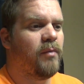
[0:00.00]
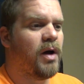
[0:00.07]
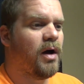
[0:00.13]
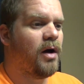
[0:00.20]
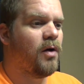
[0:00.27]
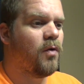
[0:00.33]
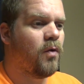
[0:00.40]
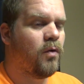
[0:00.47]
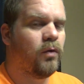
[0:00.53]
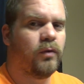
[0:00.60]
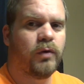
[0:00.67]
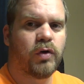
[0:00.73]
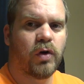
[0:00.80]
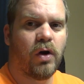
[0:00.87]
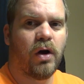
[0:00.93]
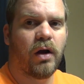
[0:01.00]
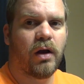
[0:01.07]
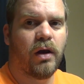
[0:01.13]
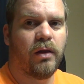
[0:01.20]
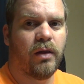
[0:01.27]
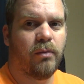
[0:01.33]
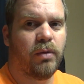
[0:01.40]
My old truck,
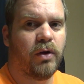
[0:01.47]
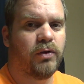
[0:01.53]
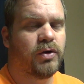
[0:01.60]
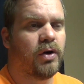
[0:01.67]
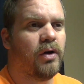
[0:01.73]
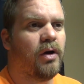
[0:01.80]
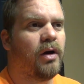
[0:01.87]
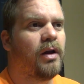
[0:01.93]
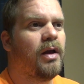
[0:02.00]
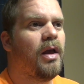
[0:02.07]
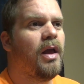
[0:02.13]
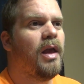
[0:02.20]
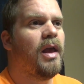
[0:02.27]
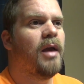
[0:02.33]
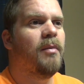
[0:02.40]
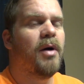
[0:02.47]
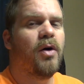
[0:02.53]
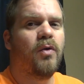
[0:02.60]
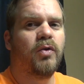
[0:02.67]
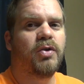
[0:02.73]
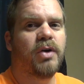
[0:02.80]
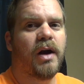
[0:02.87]
the blue truck, and my
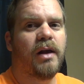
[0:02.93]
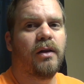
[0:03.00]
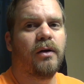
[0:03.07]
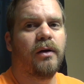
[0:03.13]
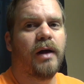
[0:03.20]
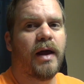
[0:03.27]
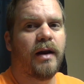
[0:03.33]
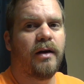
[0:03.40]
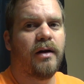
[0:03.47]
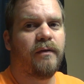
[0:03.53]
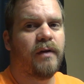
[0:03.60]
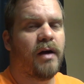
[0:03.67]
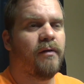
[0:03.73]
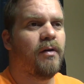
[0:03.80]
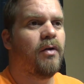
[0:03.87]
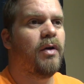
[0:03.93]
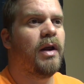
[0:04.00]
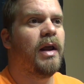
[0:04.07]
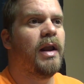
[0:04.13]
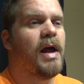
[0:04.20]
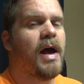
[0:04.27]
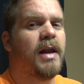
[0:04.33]
old trailer had a dump valve on
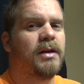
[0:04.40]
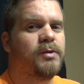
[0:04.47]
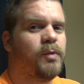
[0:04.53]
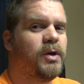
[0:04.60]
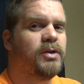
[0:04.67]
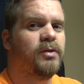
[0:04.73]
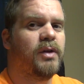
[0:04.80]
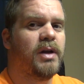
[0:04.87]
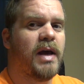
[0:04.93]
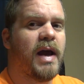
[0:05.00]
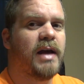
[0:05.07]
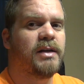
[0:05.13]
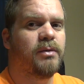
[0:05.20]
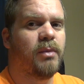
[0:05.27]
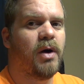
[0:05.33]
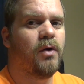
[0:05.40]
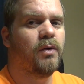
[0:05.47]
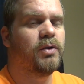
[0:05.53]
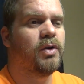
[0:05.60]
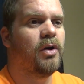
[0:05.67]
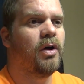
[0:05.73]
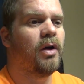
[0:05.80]
it, and I had a switch on the dash of my
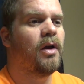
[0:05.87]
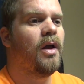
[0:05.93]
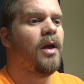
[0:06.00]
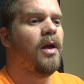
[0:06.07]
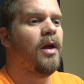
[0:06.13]
old truck.